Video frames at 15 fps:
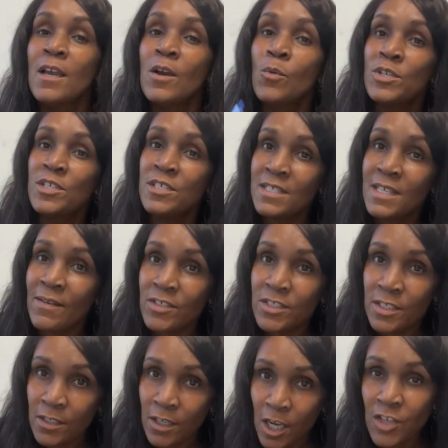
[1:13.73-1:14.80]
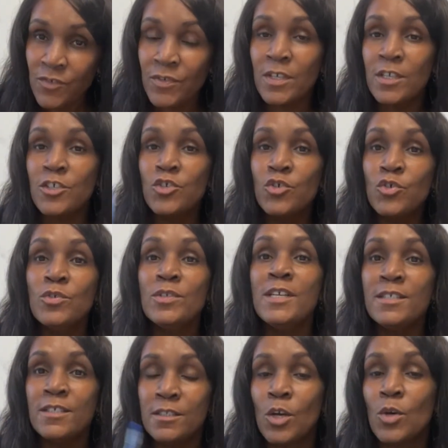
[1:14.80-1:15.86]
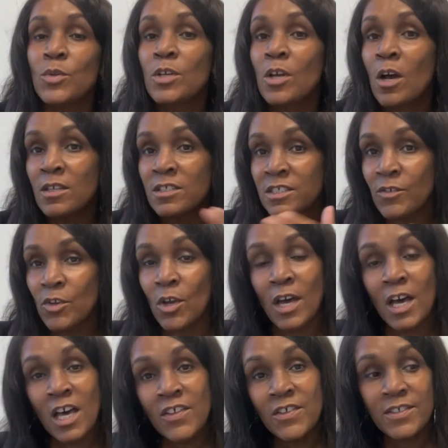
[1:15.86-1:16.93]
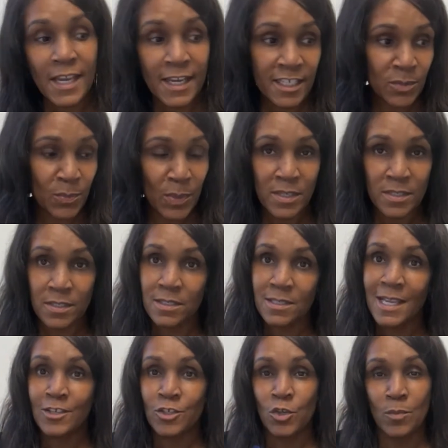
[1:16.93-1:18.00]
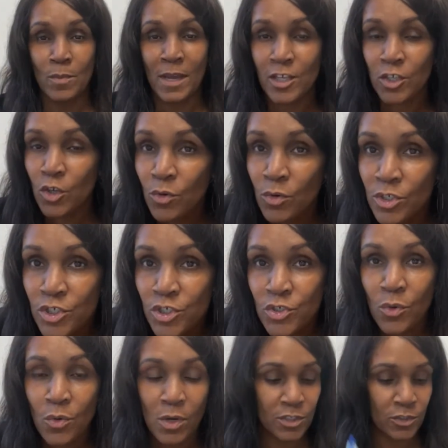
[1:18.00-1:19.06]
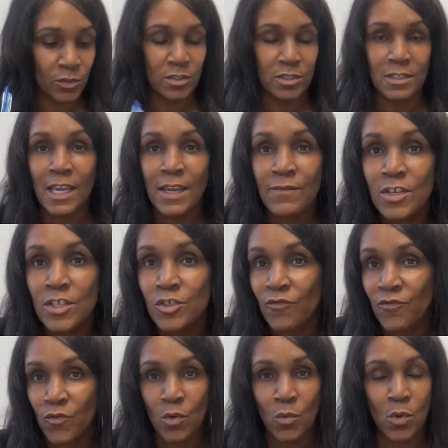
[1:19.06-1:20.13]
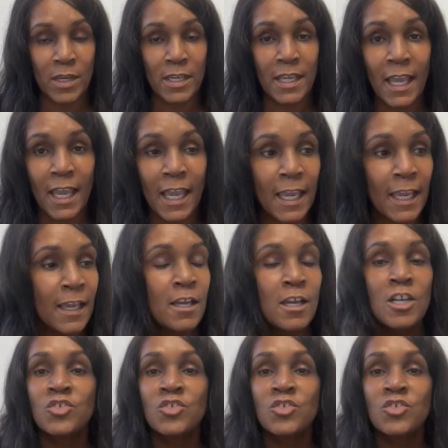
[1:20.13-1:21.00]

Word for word: which is $1,700, you need to know the cost of your other expenses like your medical insurance, your savings, your 401k,